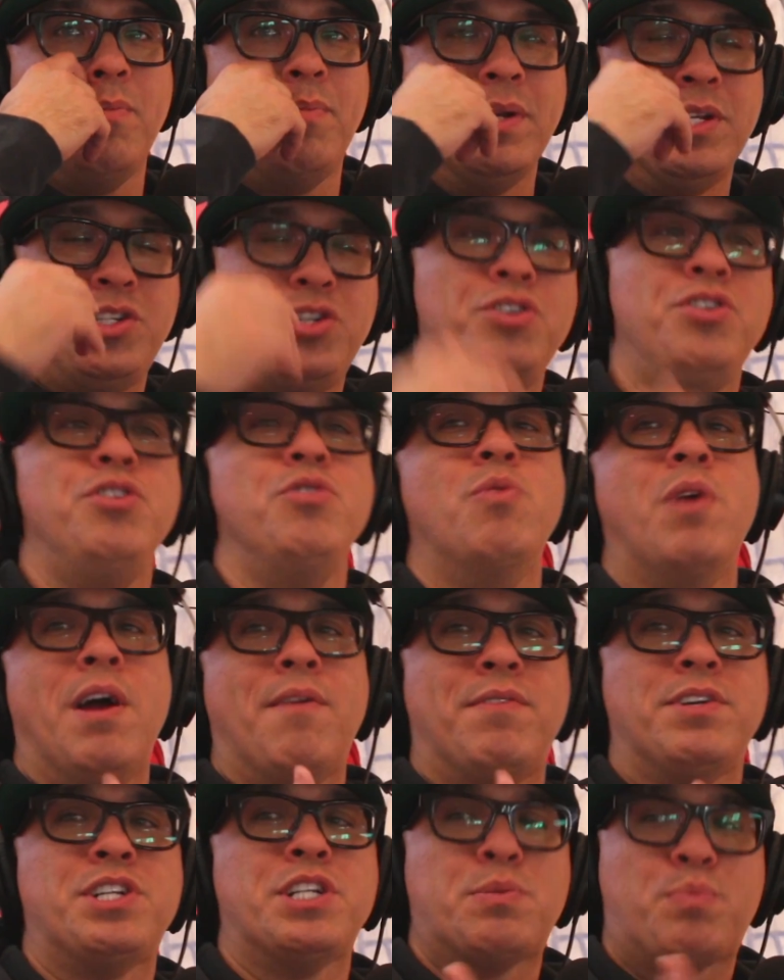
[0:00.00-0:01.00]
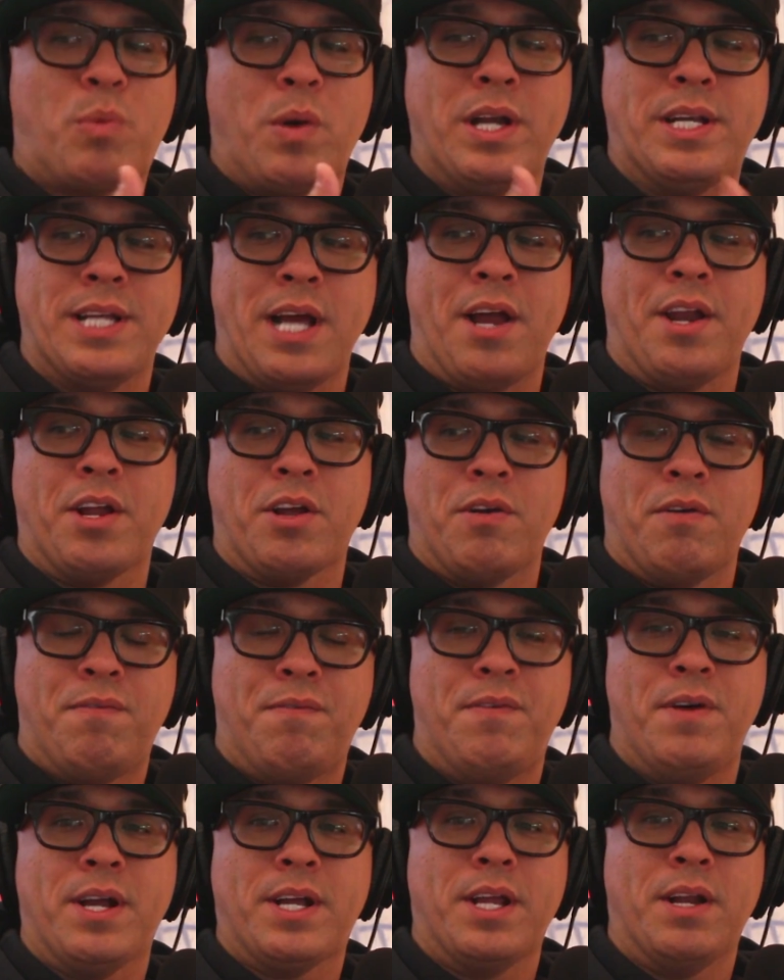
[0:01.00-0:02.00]
but do you ever just break down and go,
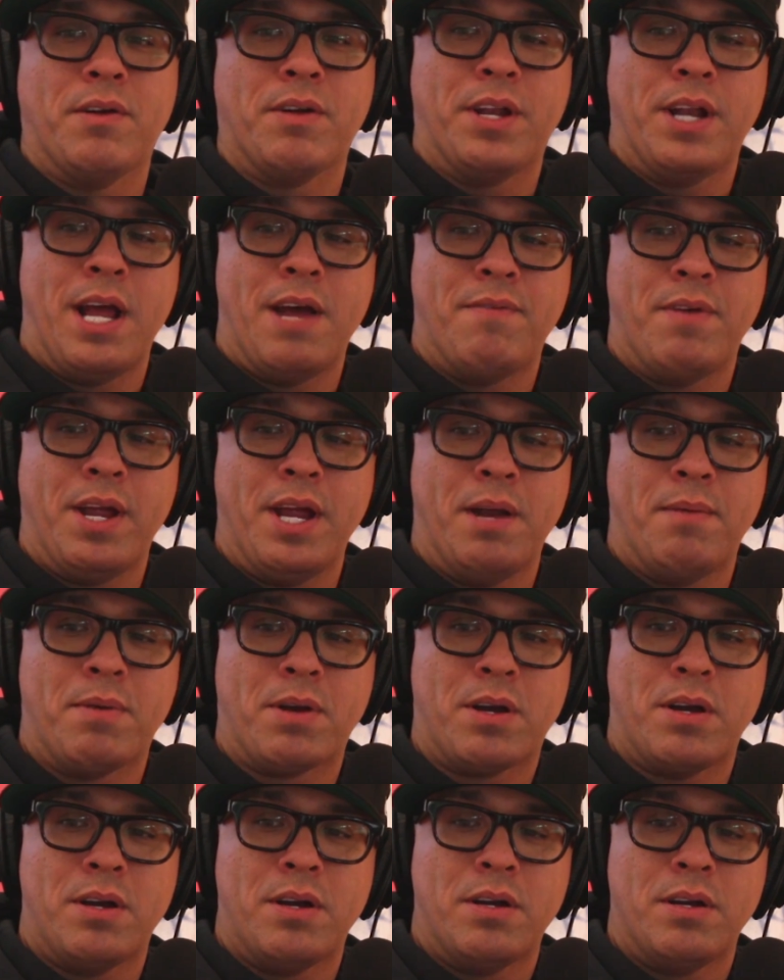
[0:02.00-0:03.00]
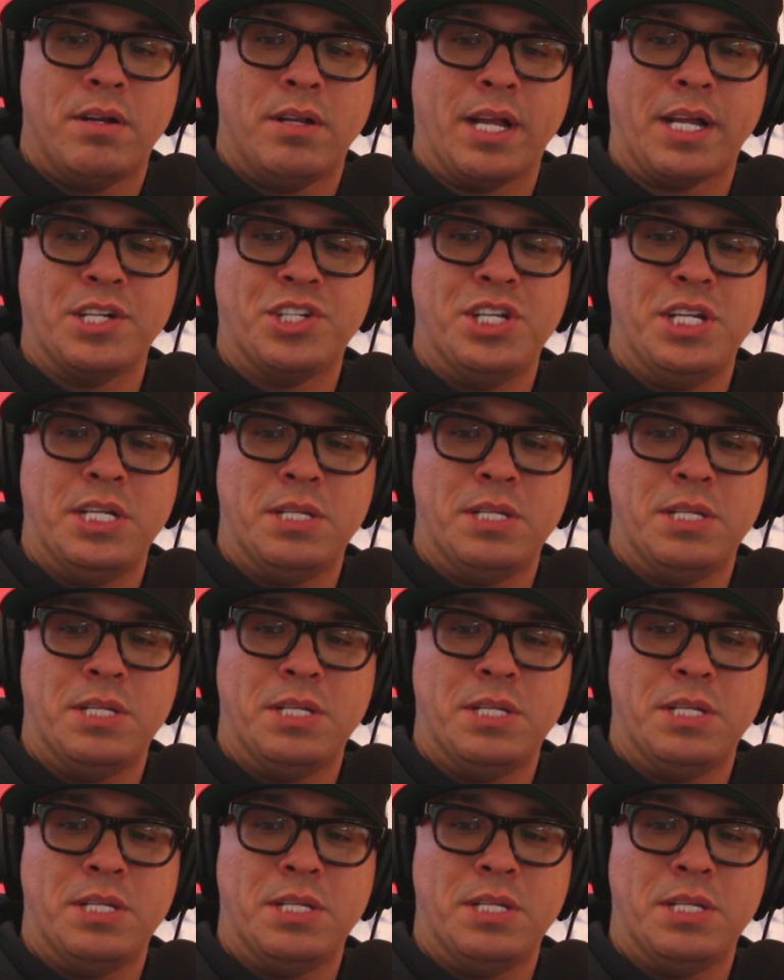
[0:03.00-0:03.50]
fuck it, I'm going to have a hamburger, like a